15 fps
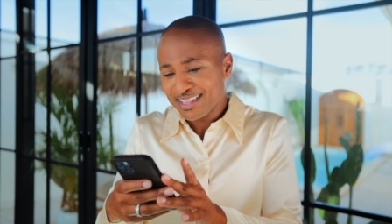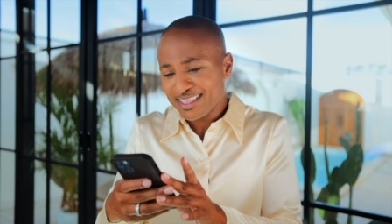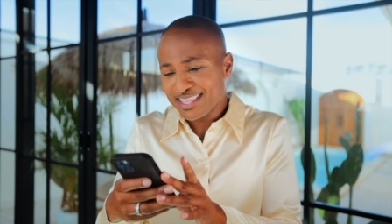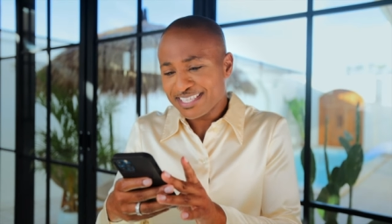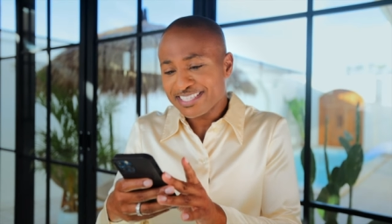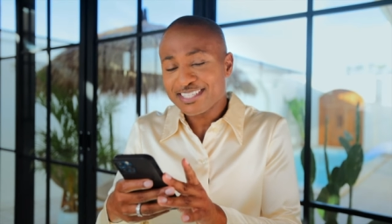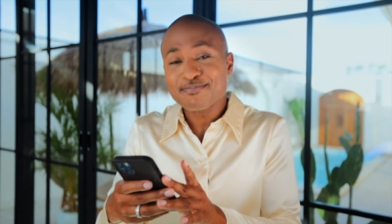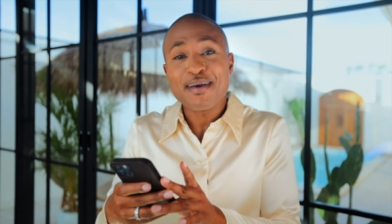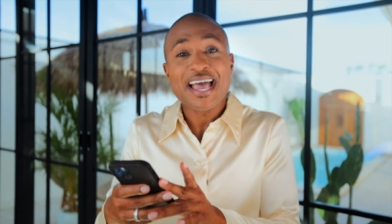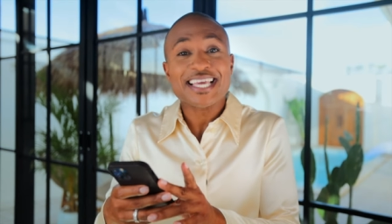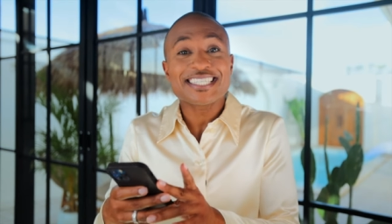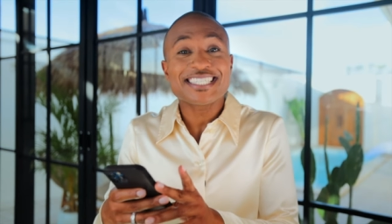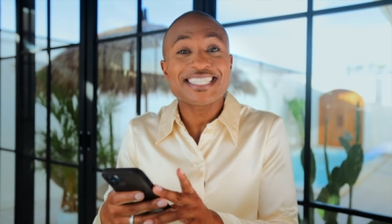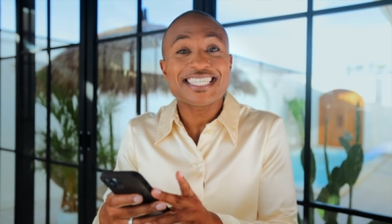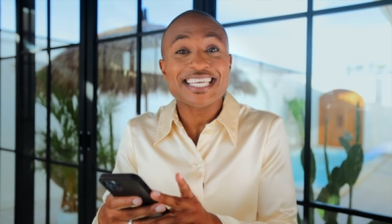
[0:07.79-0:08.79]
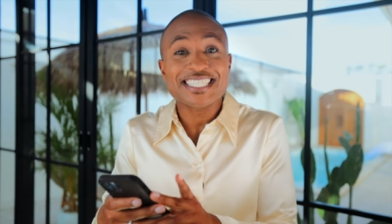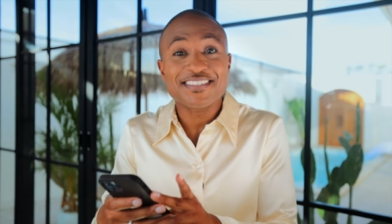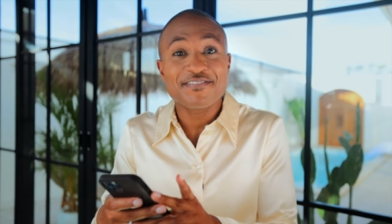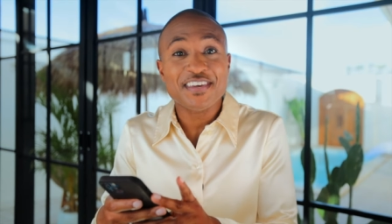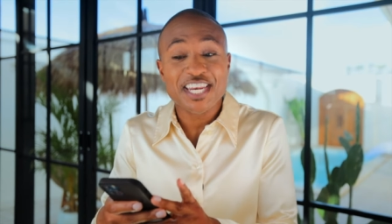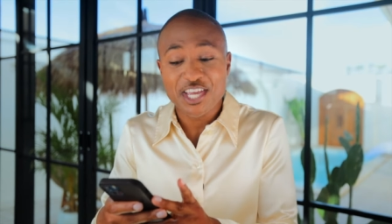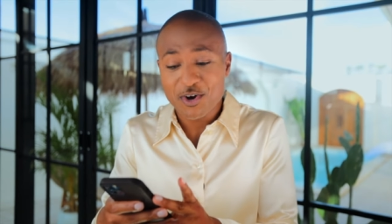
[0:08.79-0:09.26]
This is my sixth
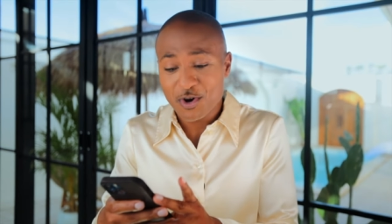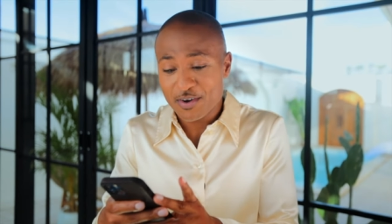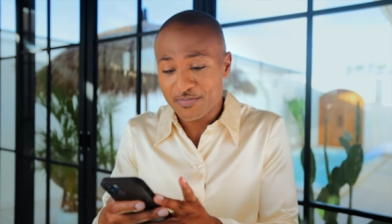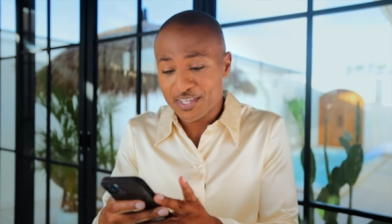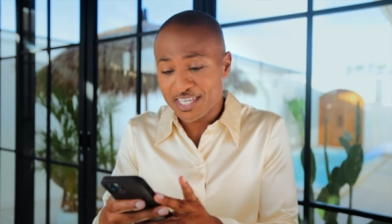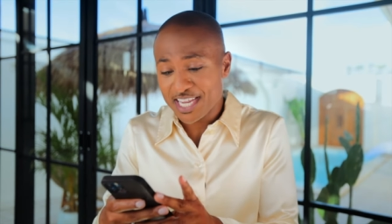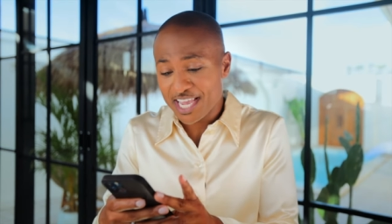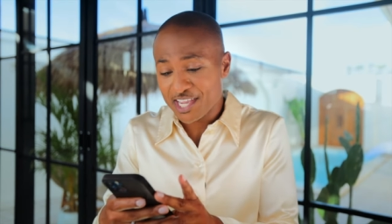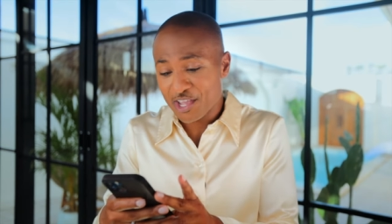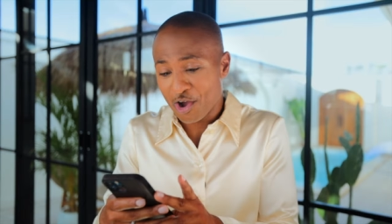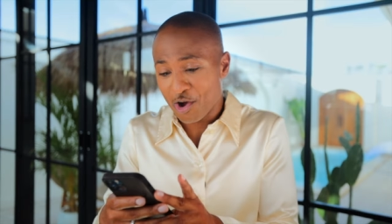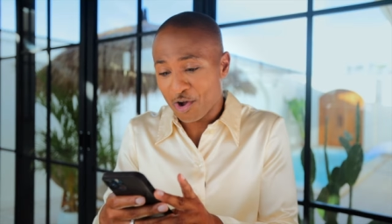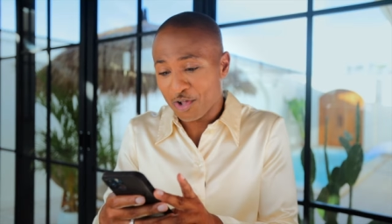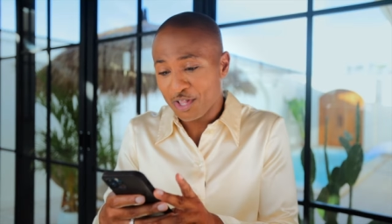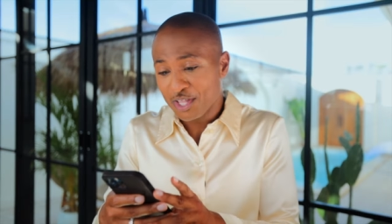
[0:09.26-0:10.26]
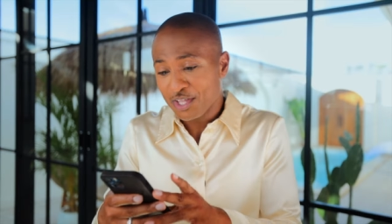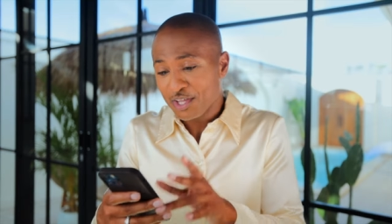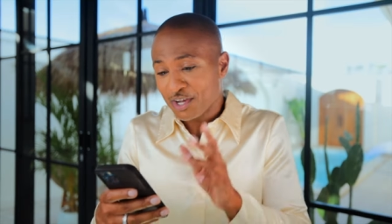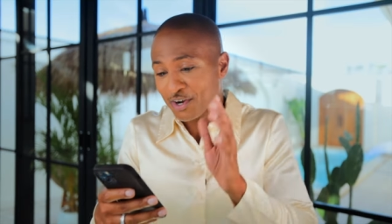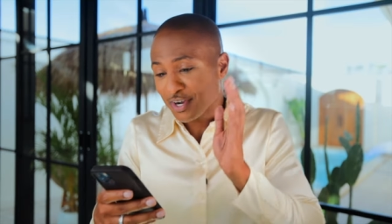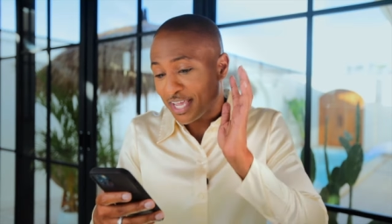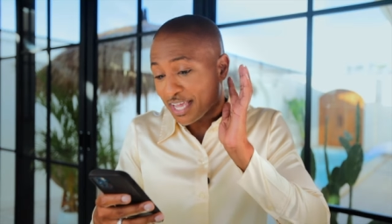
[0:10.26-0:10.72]
video of the day, y'all.
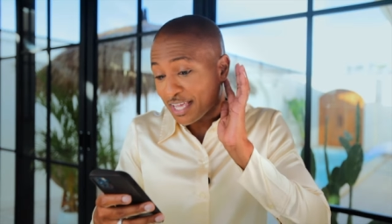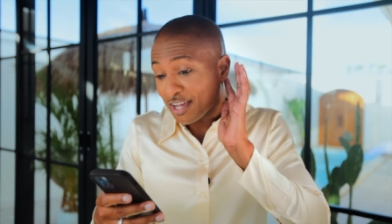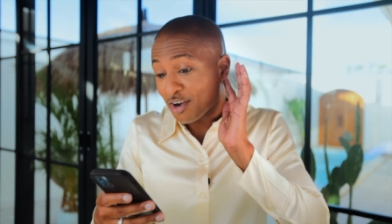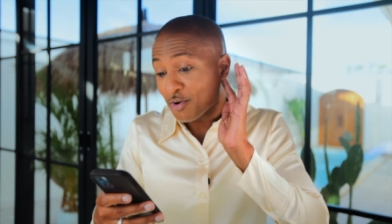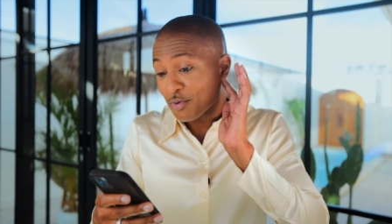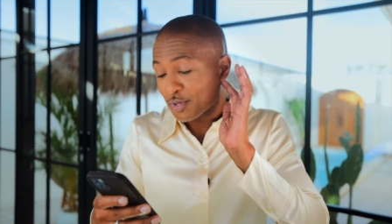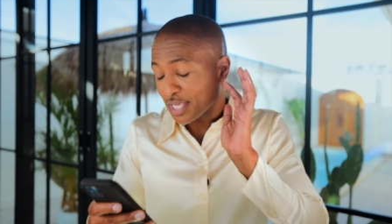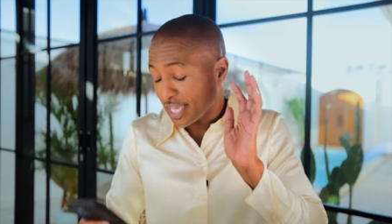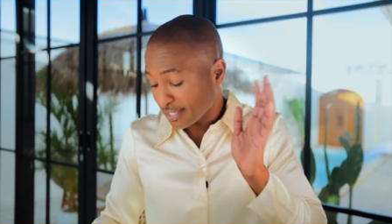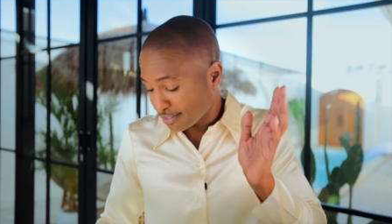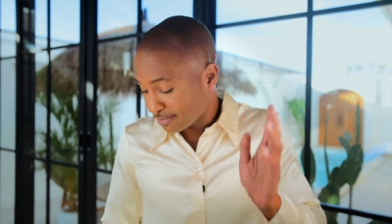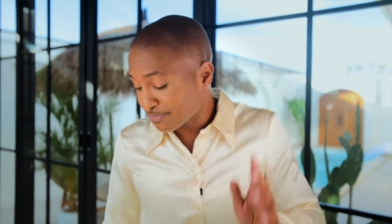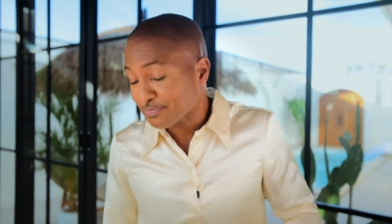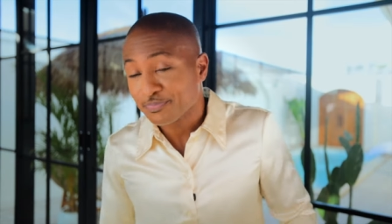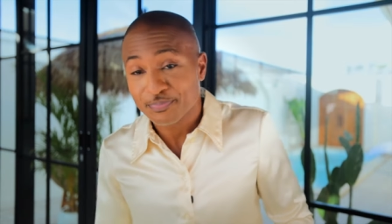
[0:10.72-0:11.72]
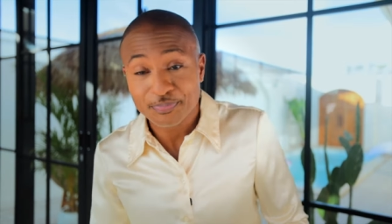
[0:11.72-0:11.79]
Okay, oh yes,